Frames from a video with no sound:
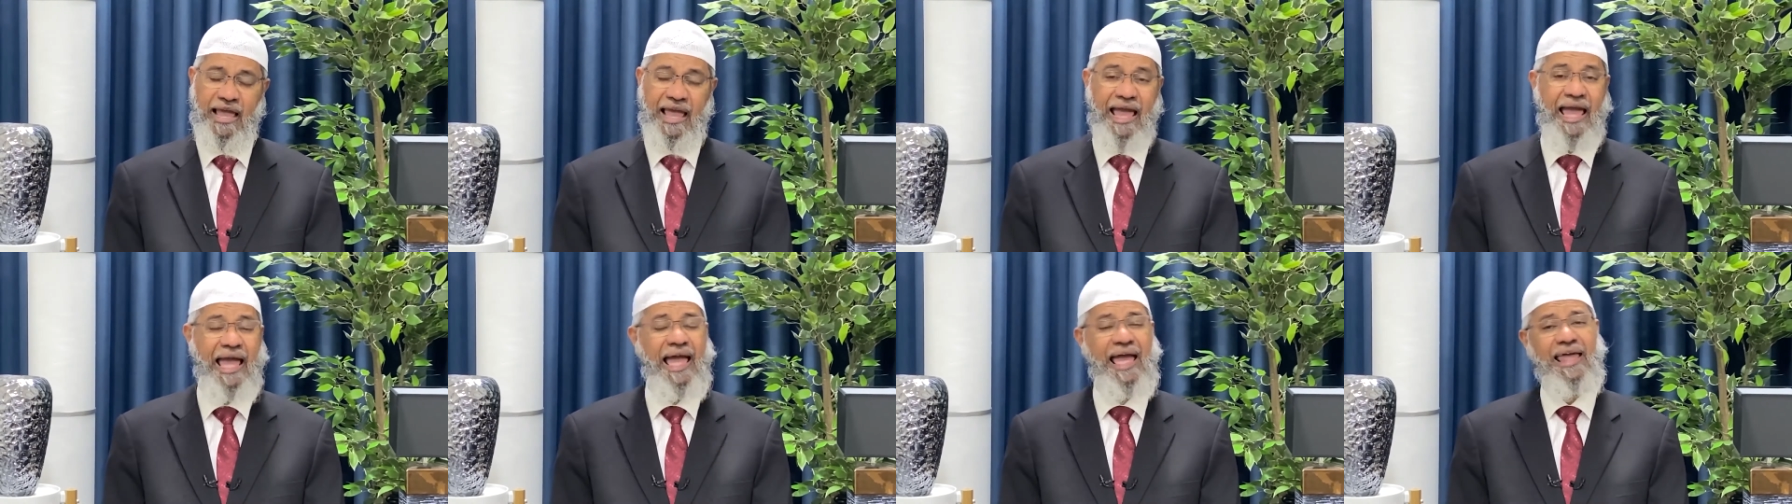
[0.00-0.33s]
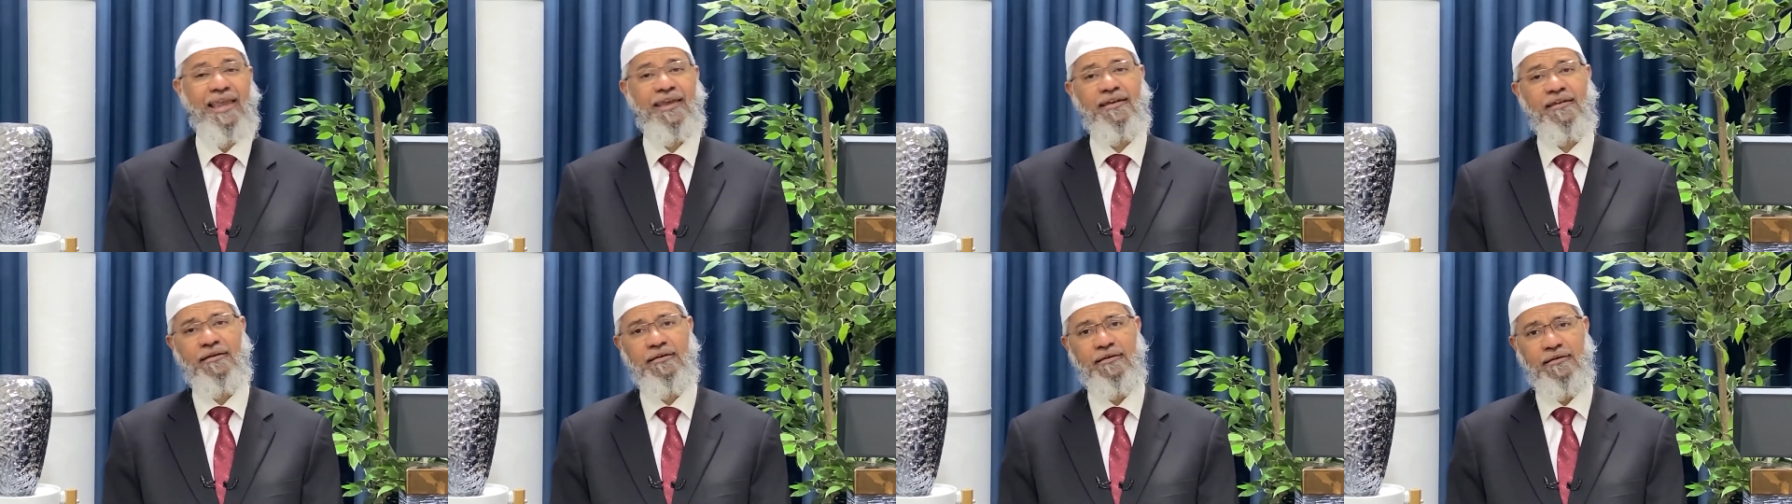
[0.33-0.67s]

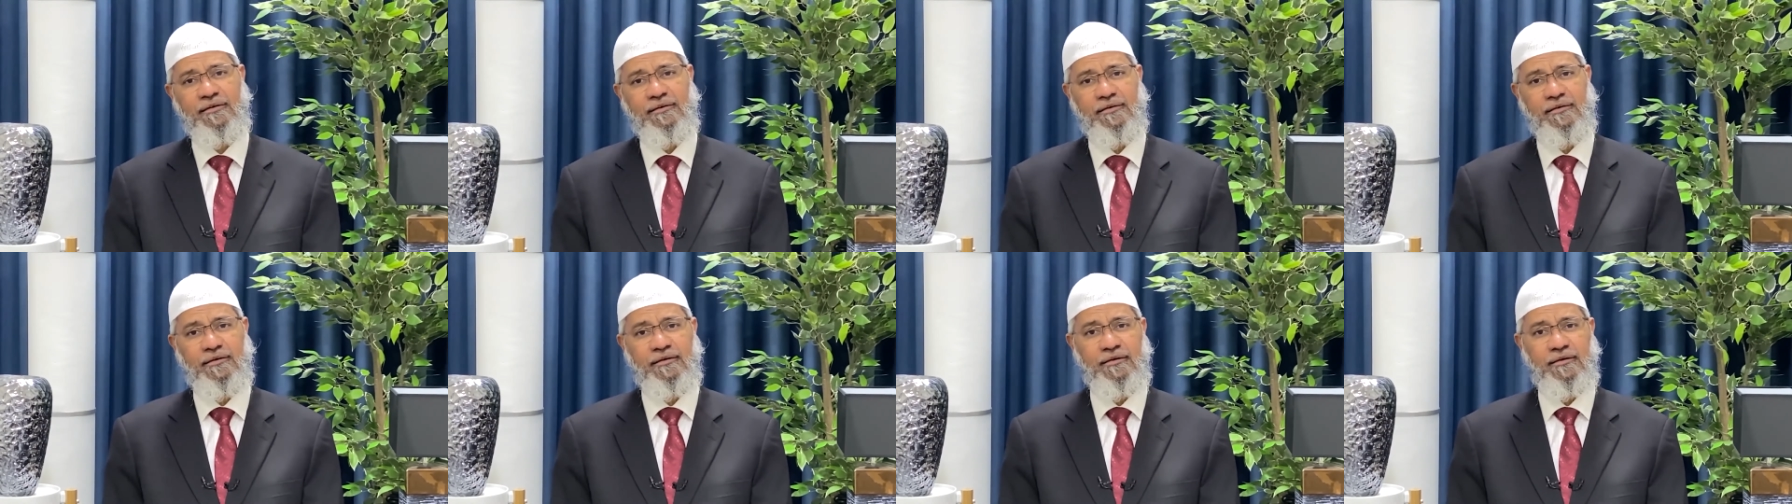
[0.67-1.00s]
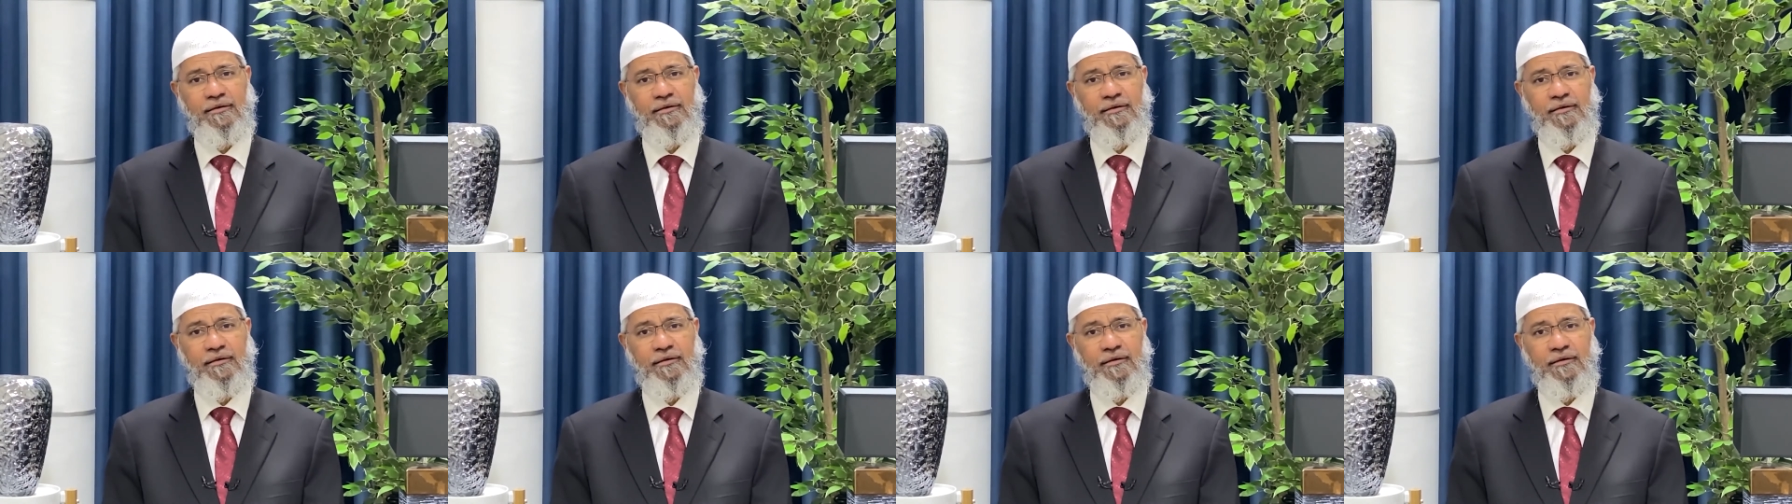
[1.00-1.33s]
And
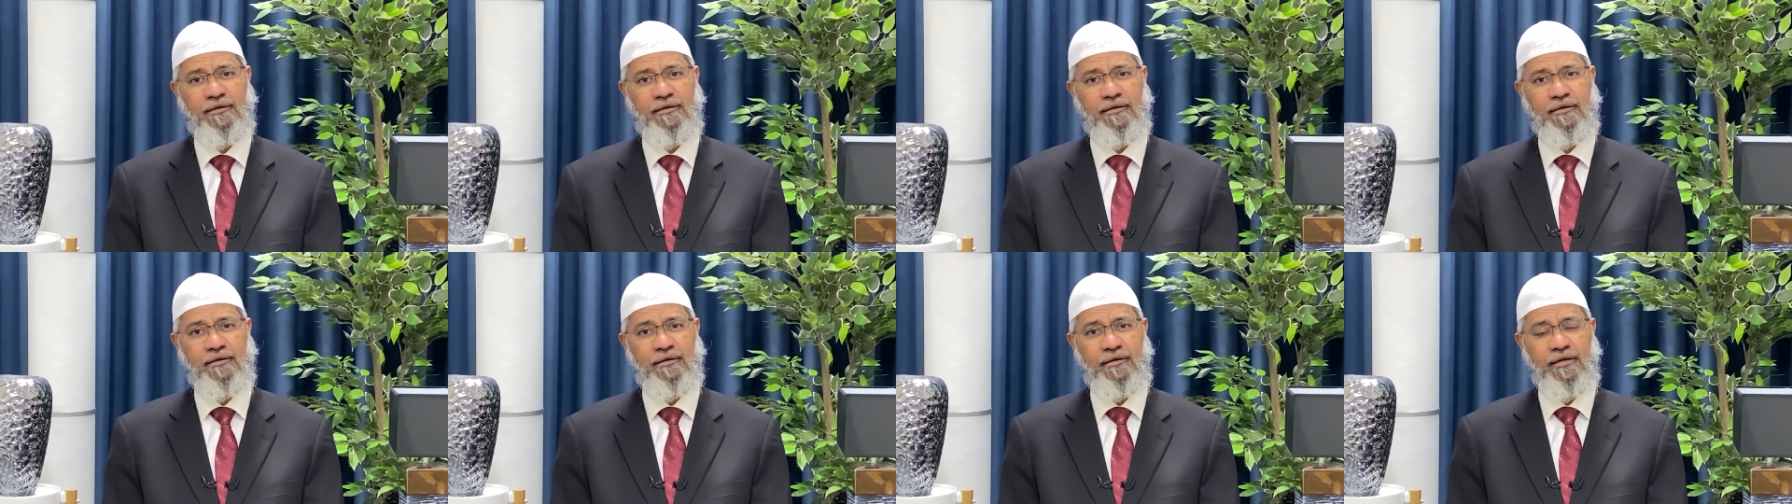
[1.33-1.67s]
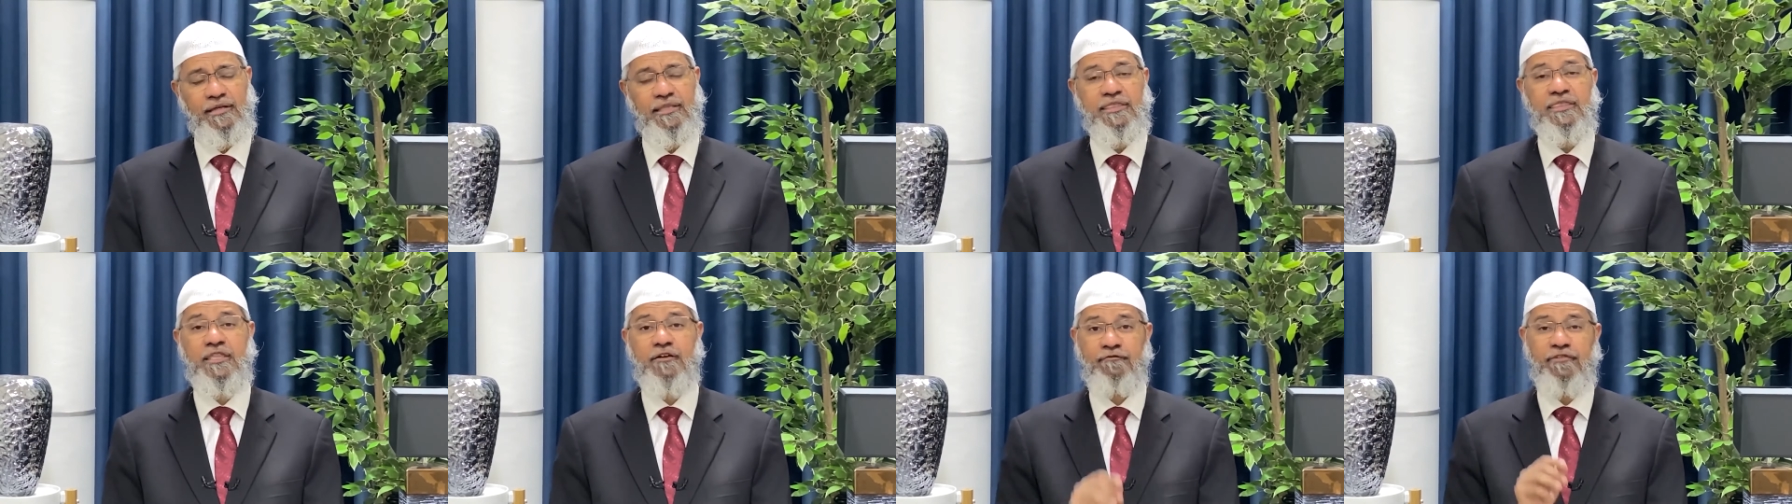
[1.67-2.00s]

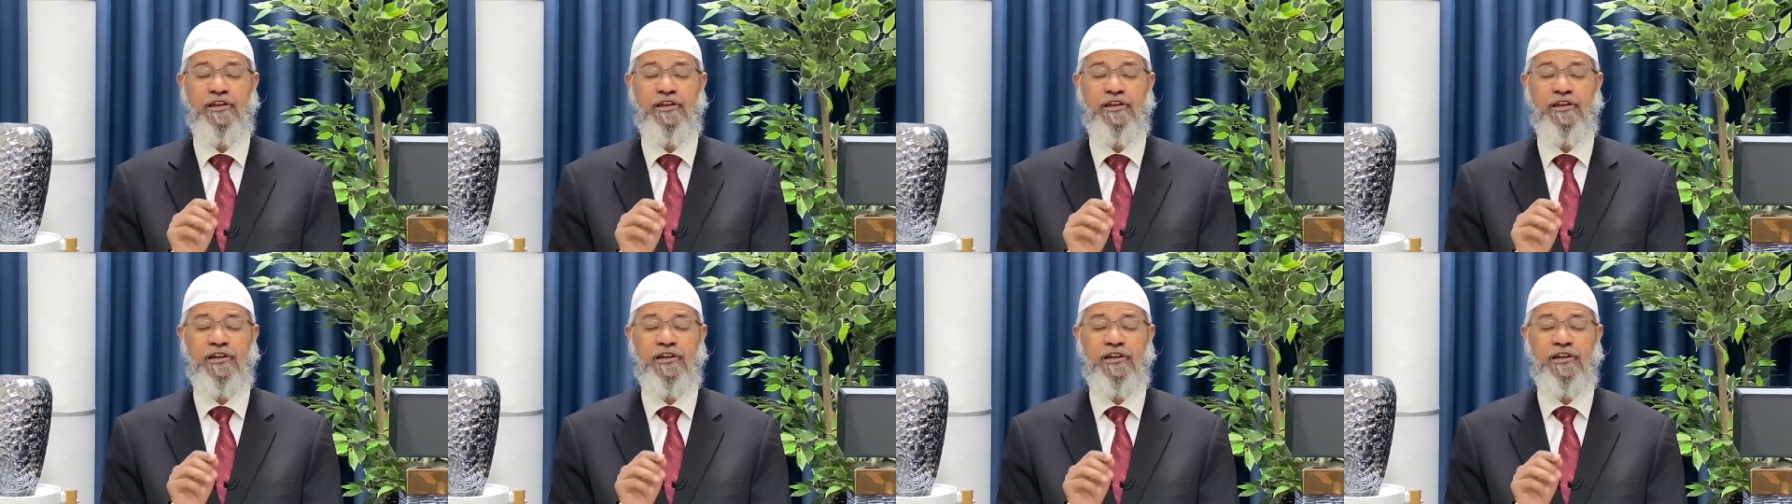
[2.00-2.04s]
the